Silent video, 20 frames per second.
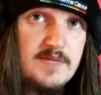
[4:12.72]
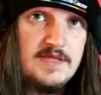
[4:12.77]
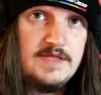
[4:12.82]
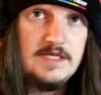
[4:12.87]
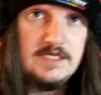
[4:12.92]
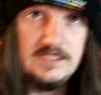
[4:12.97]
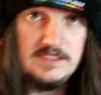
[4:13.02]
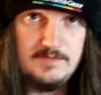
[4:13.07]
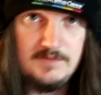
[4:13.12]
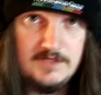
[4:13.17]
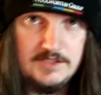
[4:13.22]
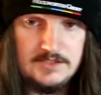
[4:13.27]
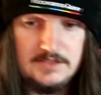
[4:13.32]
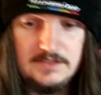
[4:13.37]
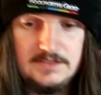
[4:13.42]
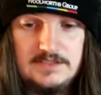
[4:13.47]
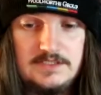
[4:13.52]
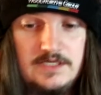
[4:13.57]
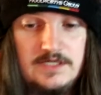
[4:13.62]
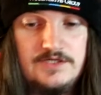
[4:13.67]
mythic
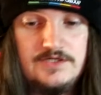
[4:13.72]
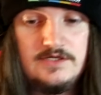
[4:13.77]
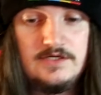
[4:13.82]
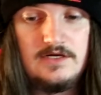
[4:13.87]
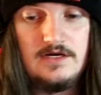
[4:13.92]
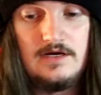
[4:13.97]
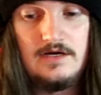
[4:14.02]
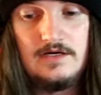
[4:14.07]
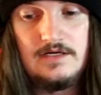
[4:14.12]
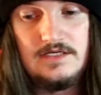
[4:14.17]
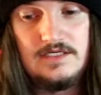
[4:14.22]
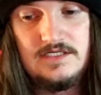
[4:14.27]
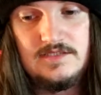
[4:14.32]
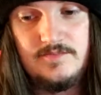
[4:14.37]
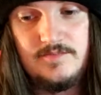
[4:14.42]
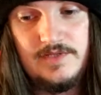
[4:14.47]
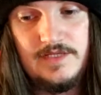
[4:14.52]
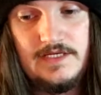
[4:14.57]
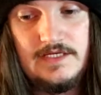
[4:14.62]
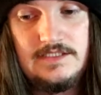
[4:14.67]
specialization card
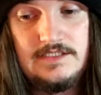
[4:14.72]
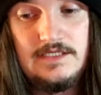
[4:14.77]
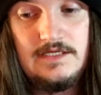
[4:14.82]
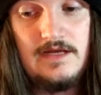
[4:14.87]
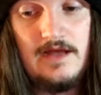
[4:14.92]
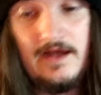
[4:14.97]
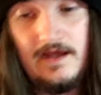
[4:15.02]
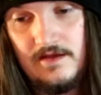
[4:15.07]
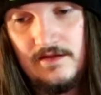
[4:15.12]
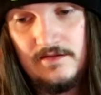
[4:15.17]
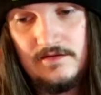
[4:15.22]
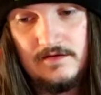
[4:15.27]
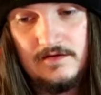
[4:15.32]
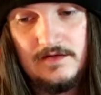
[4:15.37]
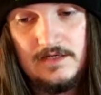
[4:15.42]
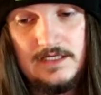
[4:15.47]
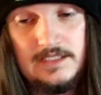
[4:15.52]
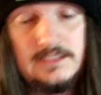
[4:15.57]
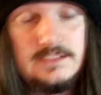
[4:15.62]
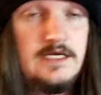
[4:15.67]
is Blazing
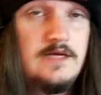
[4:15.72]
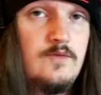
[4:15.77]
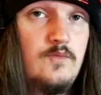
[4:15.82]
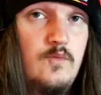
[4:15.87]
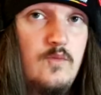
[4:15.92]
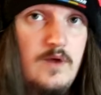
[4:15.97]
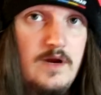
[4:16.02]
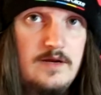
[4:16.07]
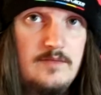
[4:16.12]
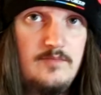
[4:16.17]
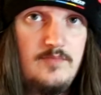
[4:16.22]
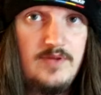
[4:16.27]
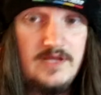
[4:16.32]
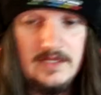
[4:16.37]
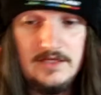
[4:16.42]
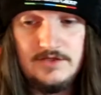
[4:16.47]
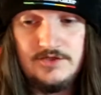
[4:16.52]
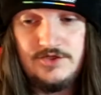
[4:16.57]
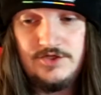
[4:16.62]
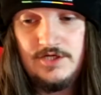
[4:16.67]
Aether. It's a 1
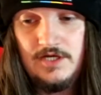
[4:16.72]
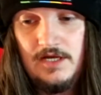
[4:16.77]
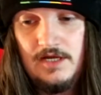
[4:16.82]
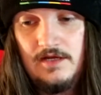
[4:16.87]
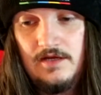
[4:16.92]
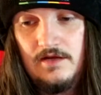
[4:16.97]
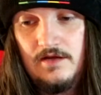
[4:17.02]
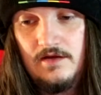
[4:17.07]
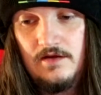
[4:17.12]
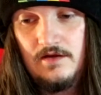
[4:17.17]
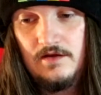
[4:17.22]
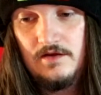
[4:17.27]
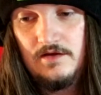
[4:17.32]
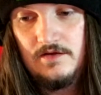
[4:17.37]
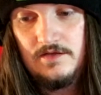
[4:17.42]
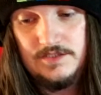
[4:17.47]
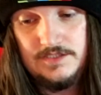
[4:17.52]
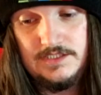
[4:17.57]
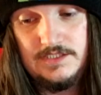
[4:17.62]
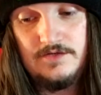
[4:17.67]
pitch,
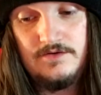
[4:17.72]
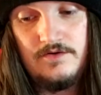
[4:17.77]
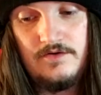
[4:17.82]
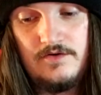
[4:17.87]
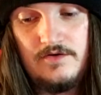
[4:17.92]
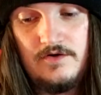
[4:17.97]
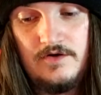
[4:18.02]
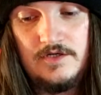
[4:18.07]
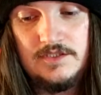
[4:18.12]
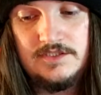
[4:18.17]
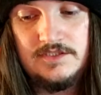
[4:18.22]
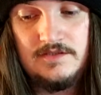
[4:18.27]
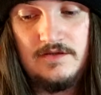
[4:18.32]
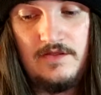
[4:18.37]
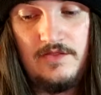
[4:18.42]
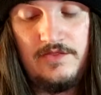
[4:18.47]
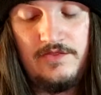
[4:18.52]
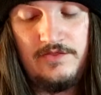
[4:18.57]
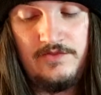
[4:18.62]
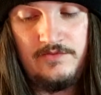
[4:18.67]
0 cost,
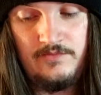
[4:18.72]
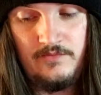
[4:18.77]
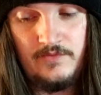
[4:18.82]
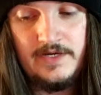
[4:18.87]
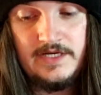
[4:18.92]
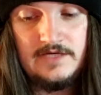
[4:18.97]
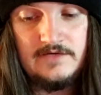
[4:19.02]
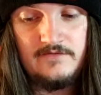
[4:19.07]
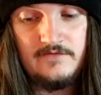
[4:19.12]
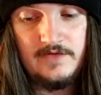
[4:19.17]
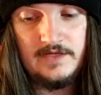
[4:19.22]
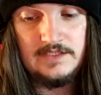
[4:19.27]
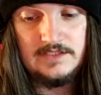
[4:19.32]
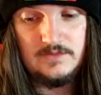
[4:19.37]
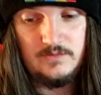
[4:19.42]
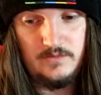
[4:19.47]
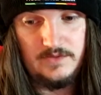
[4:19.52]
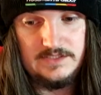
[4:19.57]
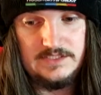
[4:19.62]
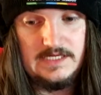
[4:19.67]
3
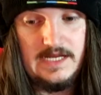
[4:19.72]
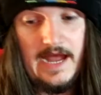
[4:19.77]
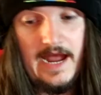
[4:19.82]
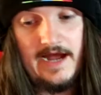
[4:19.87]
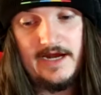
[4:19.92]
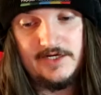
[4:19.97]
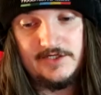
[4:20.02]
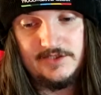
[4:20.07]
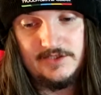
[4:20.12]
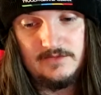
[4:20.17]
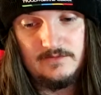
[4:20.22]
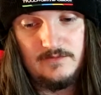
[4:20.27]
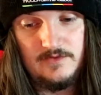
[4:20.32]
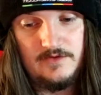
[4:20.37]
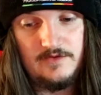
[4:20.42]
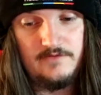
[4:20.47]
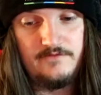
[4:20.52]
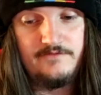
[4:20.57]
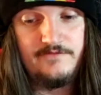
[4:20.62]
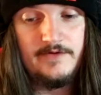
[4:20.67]
defense wizard action
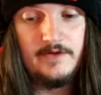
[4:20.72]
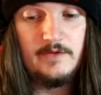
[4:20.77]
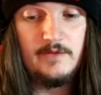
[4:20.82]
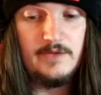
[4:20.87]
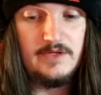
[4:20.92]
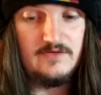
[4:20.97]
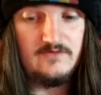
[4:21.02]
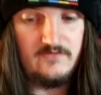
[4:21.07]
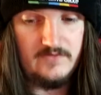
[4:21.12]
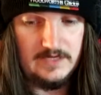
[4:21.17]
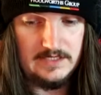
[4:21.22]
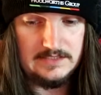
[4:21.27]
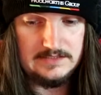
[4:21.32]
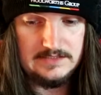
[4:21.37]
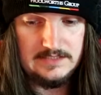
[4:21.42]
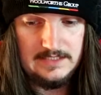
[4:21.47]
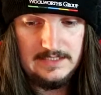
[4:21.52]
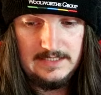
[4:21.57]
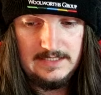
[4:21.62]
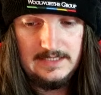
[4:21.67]
with the following
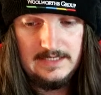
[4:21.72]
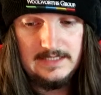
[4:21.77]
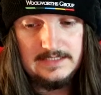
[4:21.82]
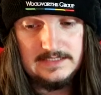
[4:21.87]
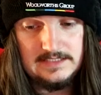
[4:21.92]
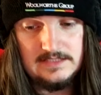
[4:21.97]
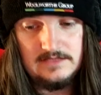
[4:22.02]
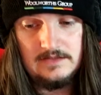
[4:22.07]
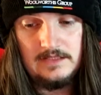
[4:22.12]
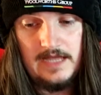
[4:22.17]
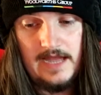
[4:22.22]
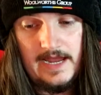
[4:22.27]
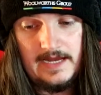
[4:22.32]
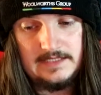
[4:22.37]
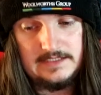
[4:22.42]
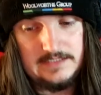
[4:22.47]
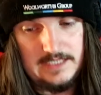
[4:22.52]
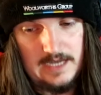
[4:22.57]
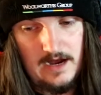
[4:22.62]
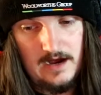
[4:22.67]
effect: deal
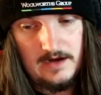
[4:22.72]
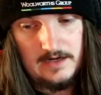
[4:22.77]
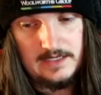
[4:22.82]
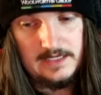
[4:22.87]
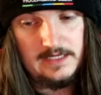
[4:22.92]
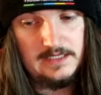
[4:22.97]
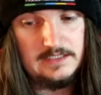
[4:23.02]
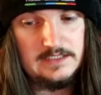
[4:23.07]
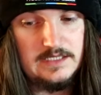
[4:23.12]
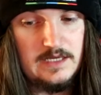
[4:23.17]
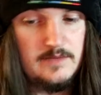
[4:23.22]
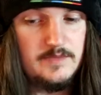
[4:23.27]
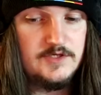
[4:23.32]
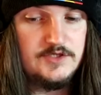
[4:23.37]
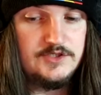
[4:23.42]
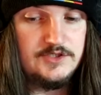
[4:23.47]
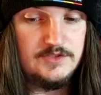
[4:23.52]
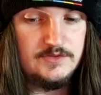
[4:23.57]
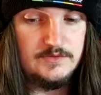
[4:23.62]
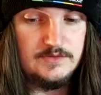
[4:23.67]
X arcane
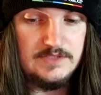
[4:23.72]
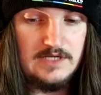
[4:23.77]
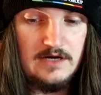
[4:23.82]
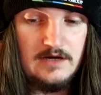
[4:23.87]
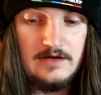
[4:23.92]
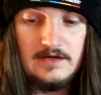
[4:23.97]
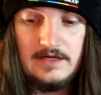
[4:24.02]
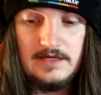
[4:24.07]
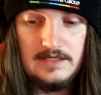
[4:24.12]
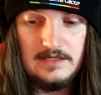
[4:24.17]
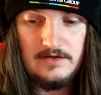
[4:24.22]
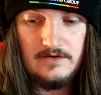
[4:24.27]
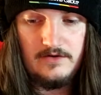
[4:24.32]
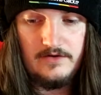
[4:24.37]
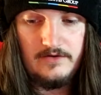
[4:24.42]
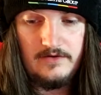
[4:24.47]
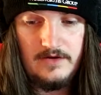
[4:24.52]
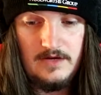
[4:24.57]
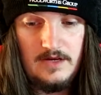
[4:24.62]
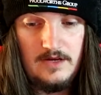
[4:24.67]
damage to target
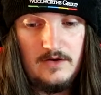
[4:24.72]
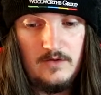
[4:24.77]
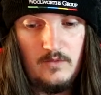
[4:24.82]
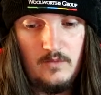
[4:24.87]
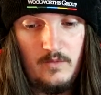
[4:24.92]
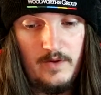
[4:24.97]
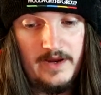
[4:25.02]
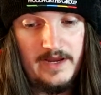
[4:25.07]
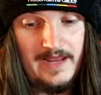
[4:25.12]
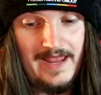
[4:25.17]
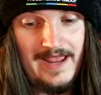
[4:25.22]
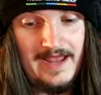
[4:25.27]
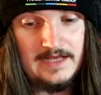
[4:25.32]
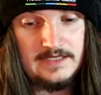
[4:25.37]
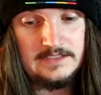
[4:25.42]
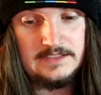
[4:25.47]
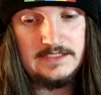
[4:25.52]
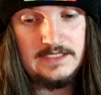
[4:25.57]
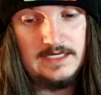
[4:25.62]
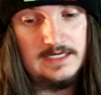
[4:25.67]
hero, where
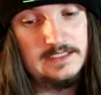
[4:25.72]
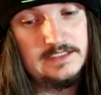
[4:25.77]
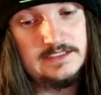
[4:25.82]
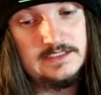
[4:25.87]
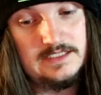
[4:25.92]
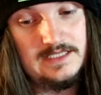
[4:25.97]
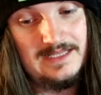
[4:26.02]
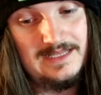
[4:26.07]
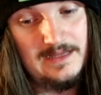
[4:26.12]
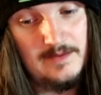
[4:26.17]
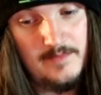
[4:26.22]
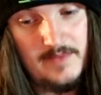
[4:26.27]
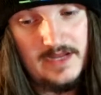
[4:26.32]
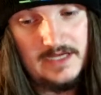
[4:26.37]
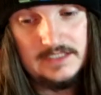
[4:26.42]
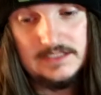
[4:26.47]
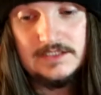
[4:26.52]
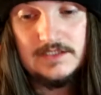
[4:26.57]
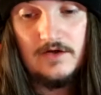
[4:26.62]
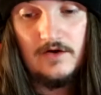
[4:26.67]
X is the
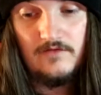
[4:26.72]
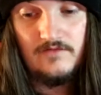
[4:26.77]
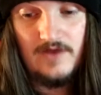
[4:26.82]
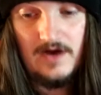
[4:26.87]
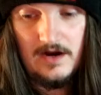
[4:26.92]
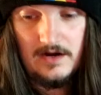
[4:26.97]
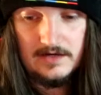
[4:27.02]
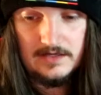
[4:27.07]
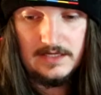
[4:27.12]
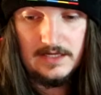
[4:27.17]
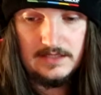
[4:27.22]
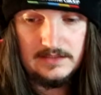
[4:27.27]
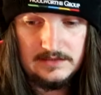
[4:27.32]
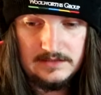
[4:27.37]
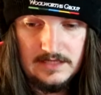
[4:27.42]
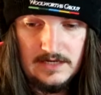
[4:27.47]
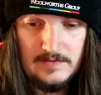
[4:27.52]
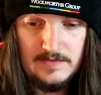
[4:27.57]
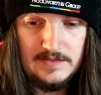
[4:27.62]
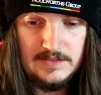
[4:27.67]
amount of arcane
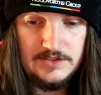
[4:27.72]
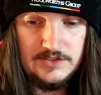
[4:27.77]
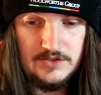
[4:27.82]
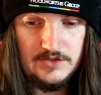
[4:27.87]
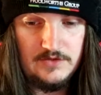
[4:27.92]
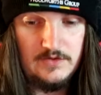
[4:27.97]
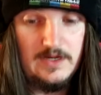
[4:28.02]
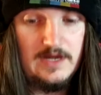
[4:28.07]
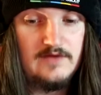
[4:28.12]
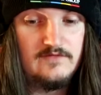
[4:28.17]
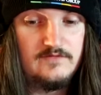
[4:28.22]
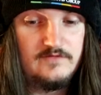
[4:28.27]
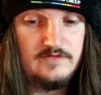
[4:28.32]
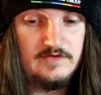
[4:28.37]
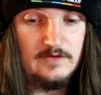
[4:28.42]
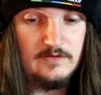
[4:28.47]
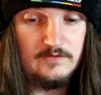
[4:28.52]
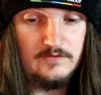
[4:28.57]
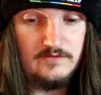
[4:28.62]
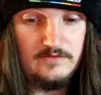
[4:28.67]
damage you have
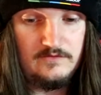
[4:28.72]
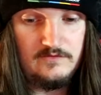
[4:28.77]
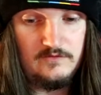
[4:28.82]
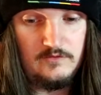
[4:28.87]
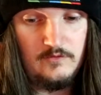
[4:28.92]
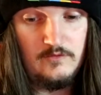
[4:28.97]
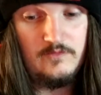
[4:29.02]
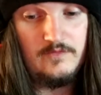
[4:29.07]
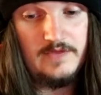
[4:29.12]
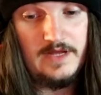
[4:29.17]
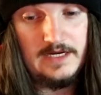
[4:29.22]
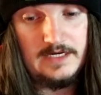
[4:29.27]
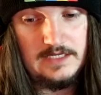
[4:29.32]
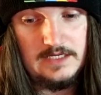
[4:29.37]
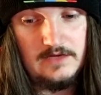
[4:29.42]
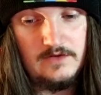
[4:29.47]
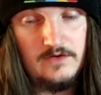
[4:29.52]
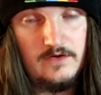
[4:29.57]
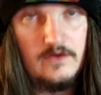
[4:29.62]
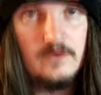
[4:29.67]
dealt to that
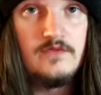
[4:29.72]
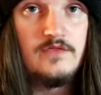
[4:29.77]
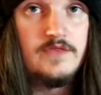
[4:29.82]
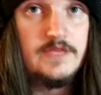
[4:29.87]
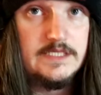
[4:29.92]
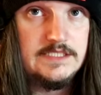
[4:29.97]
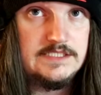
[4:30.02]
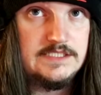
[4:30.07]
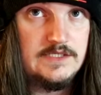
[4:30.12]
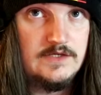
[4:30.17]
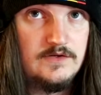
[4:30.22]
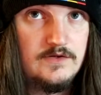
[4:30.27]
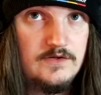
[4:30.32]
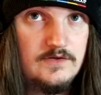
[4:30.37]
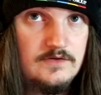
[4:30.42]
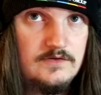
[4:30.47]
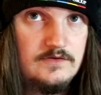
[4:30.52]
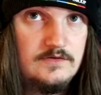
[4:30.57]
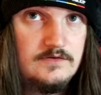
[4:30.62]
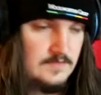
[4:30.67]
hero this
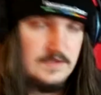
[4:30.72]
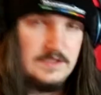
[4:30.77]
turn.